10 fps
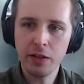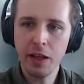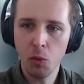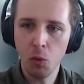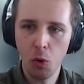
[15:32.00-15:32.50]
did
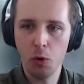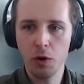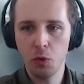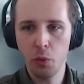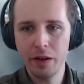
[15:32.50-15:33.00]
they
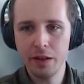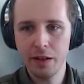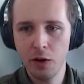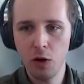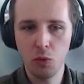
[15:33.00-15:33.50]
work, and where did
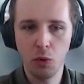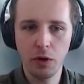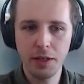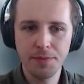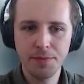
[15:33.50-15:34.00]
they not work?